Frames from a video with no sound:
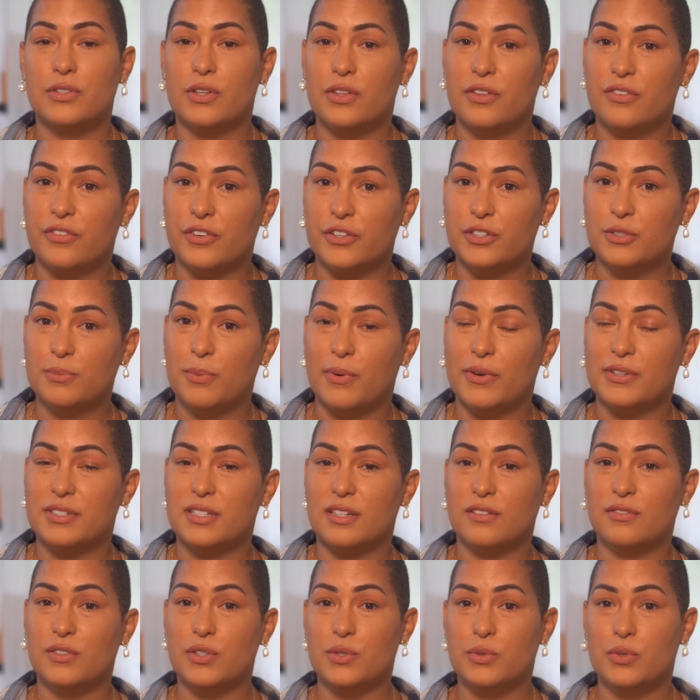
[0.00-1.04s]
so, the first point
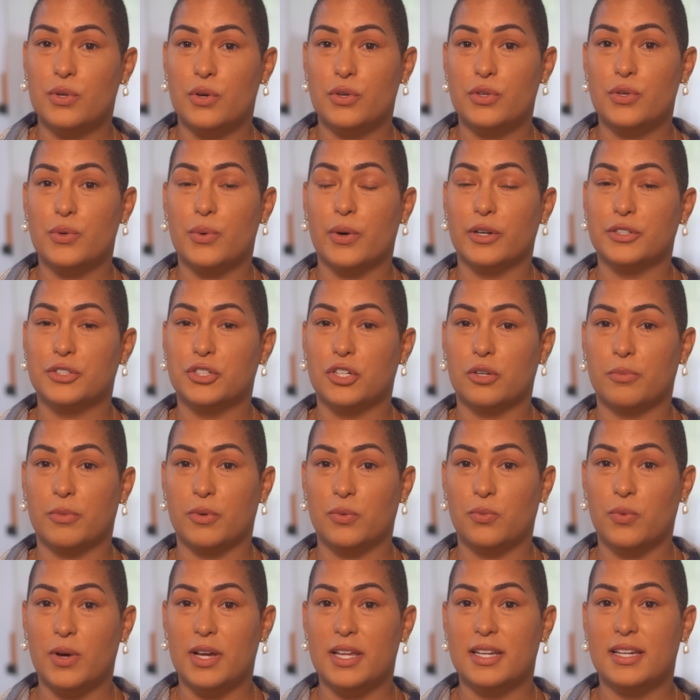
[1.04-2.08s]
of you know you are
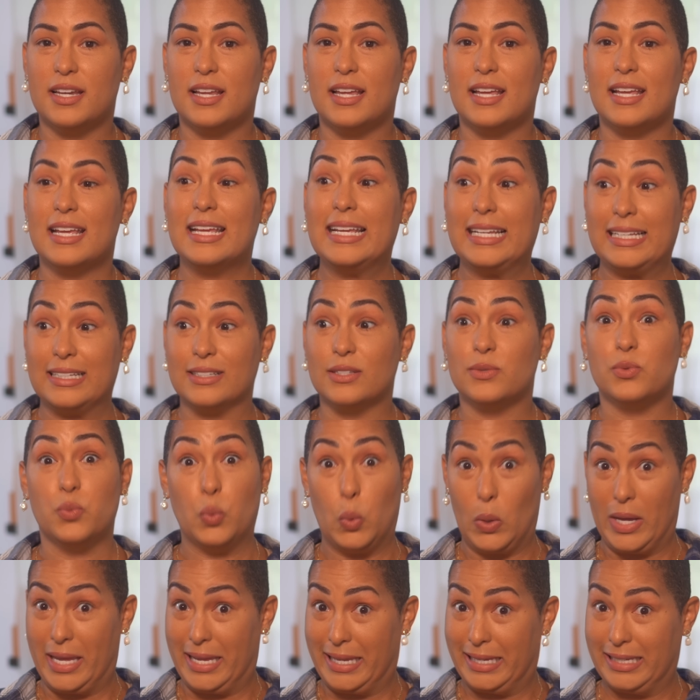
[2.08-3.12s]
German when is
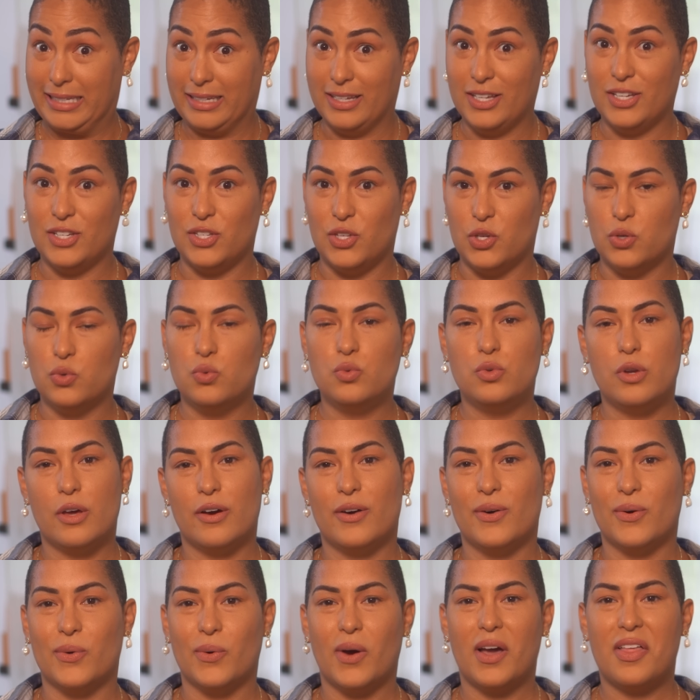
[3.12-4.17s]
when you
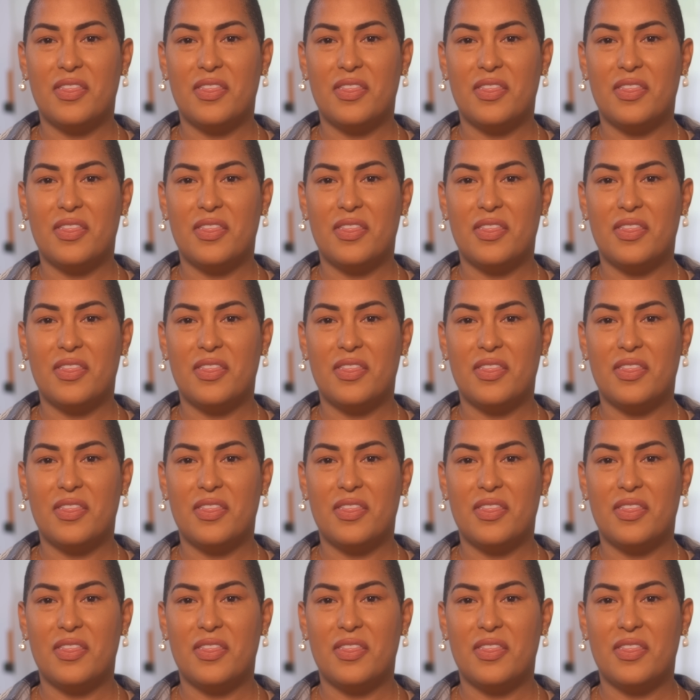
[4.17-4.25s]
know